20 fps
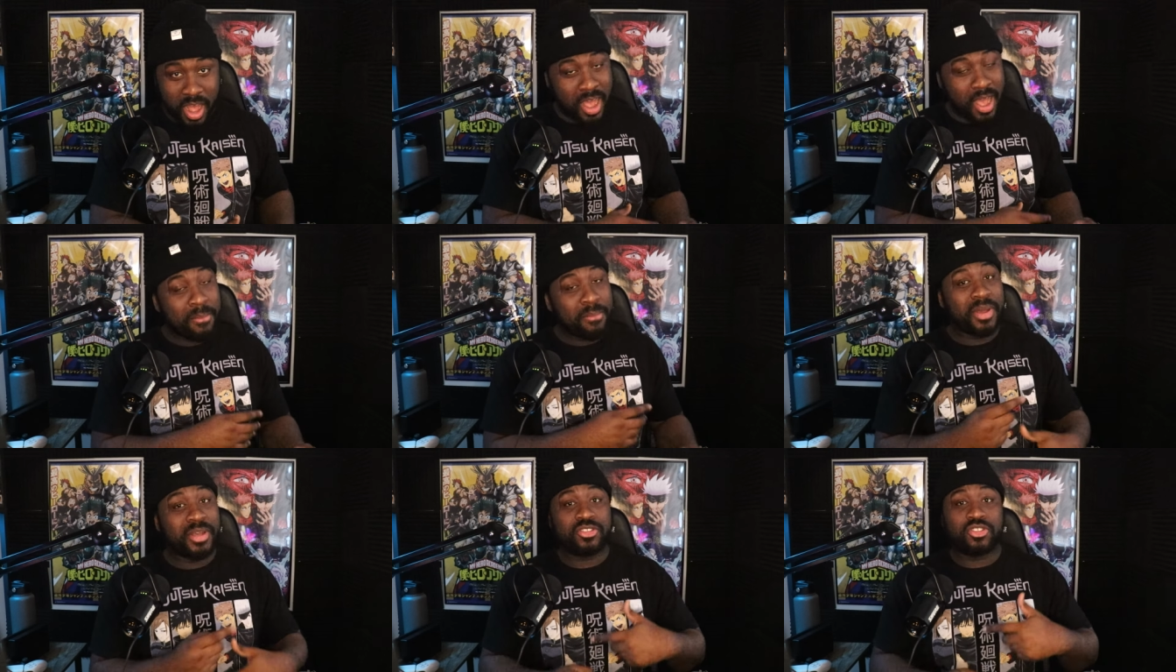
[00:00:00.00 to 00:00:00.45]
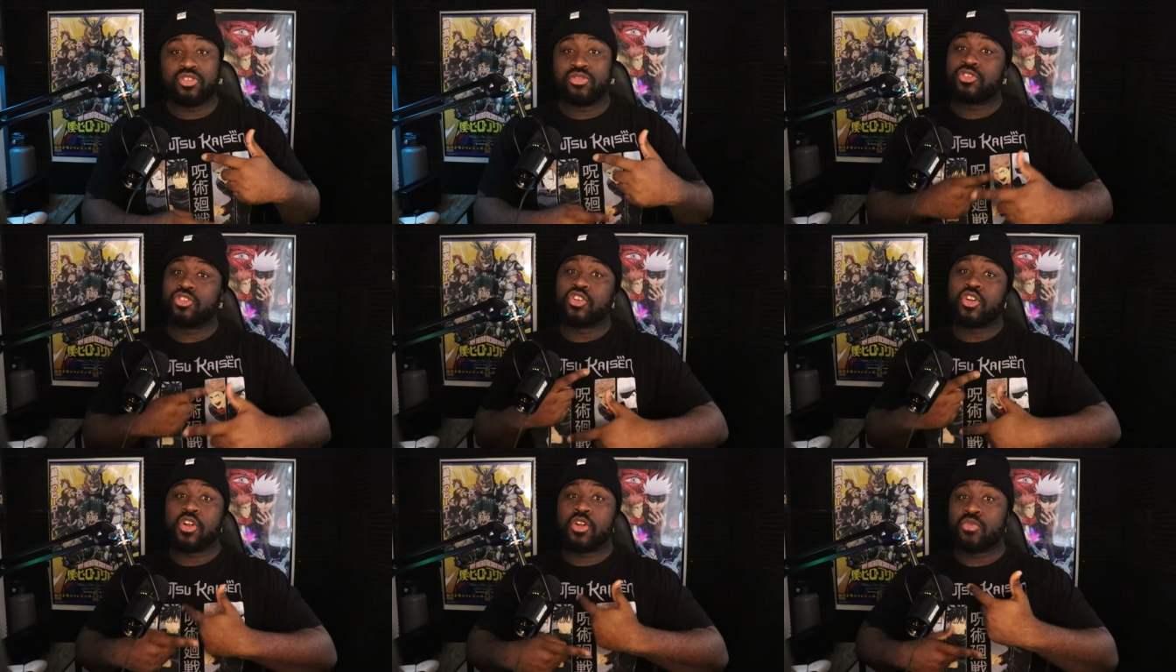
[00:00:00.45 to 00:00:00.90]
I'm about
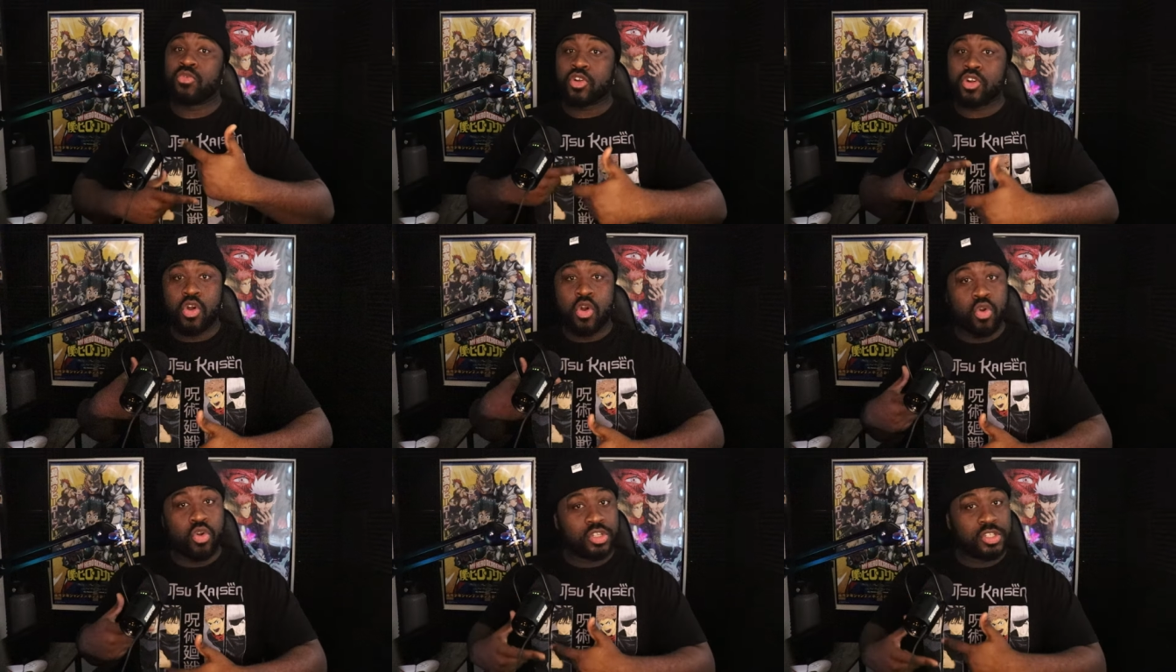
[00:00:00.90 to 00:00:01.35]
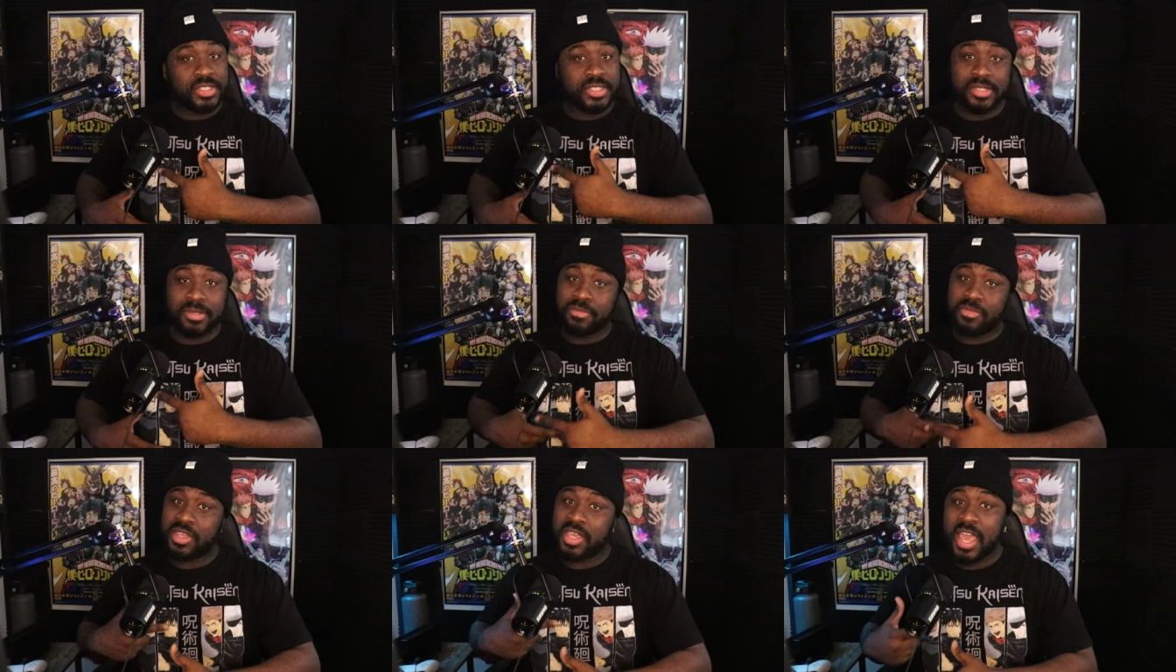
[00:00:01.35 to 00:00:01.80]
to start recording
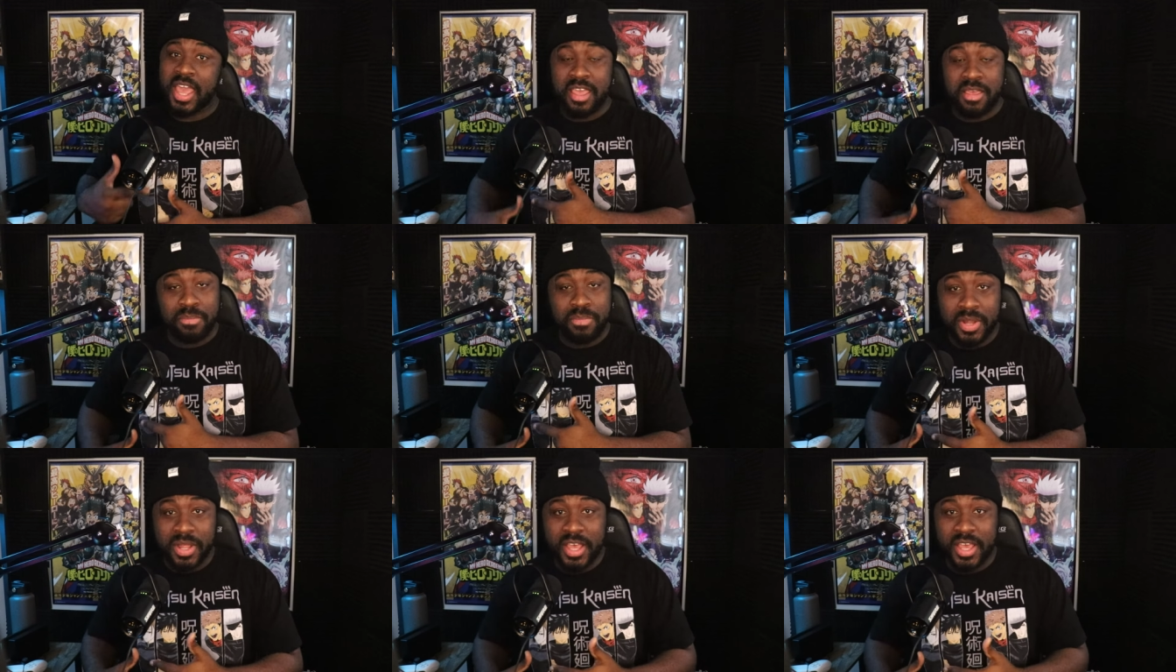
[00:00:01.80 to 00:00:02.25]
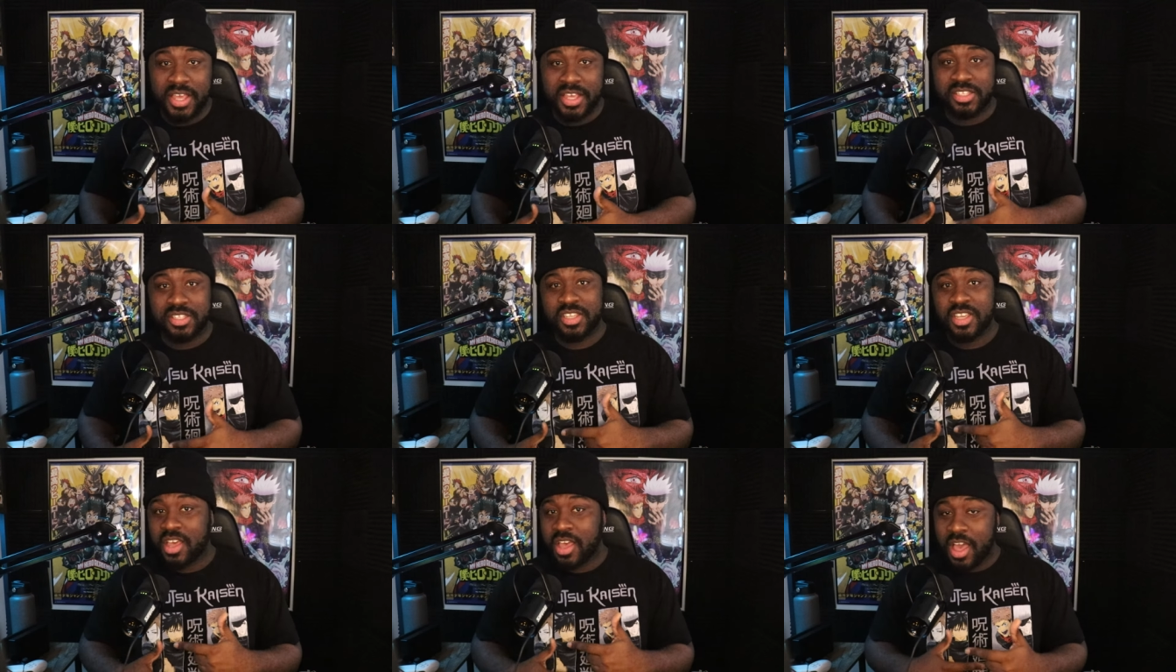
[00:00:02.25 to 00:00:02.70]
some
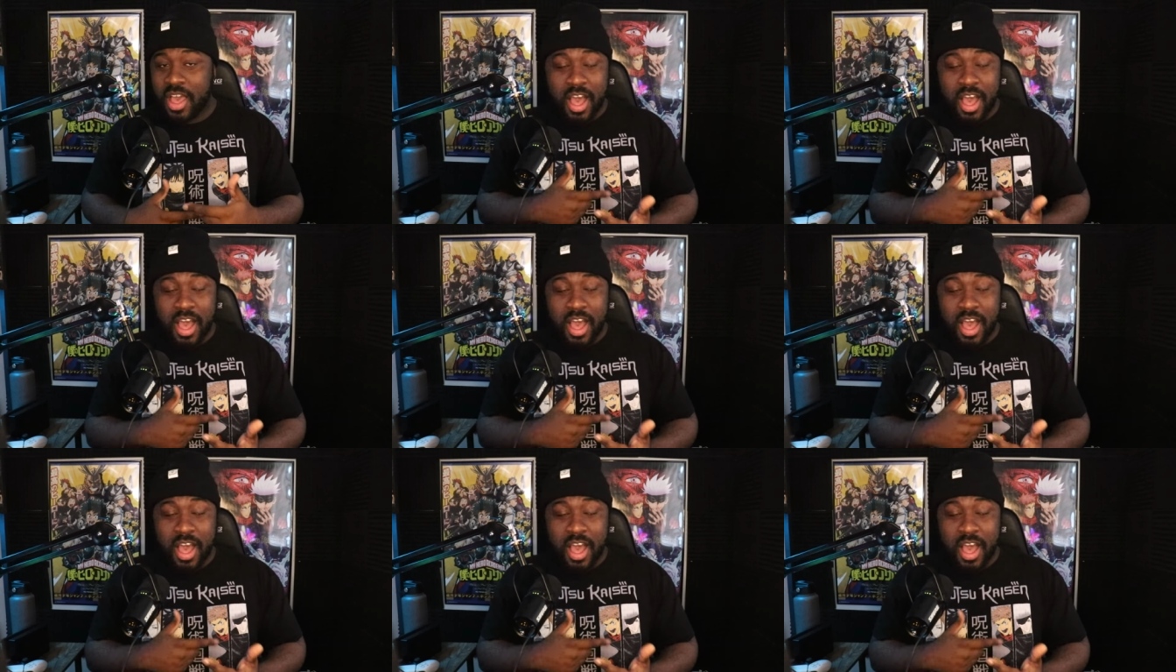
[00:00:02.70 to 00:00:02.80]
gameplays.